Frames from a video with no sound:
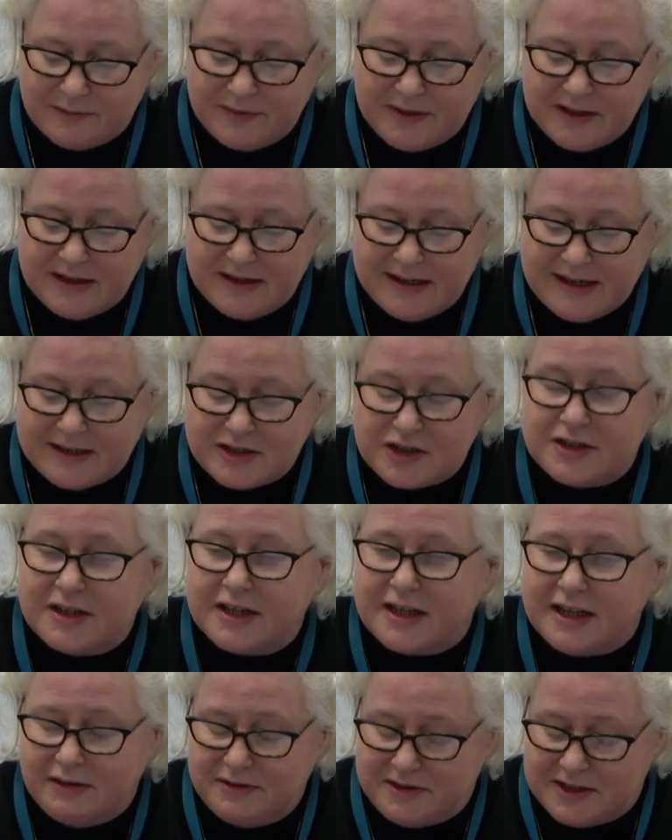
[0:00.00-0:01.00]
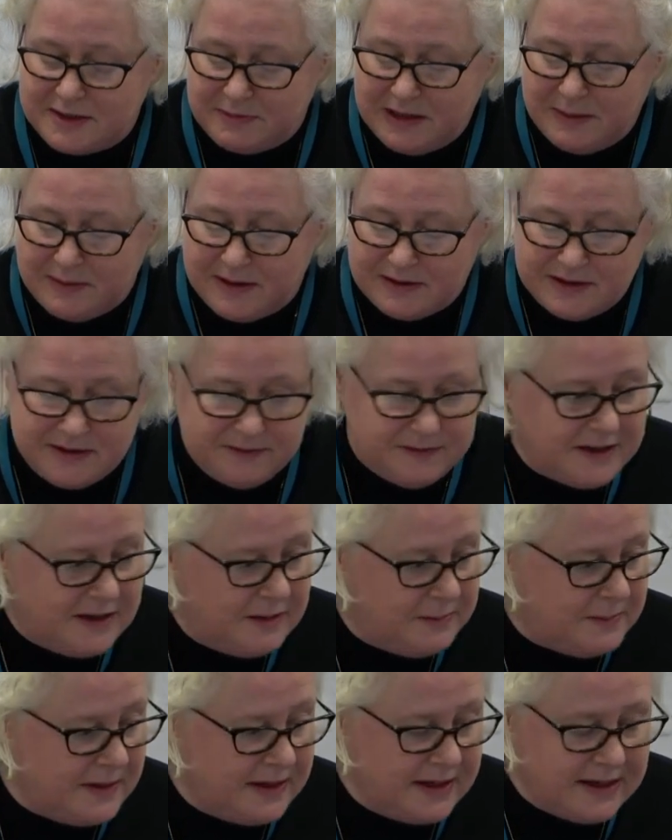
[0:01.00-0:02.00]
the national accounts as people are
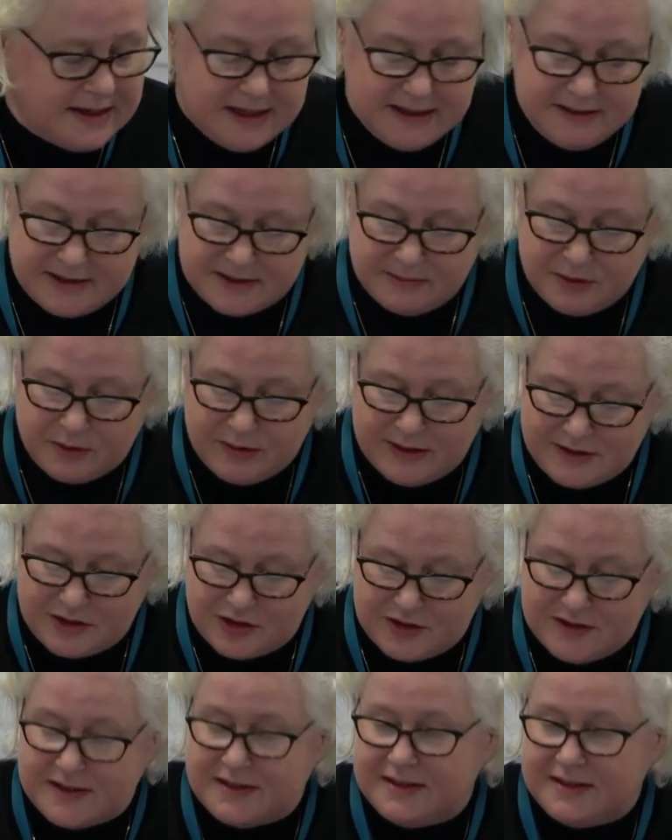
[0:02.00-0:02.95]
developing some questions.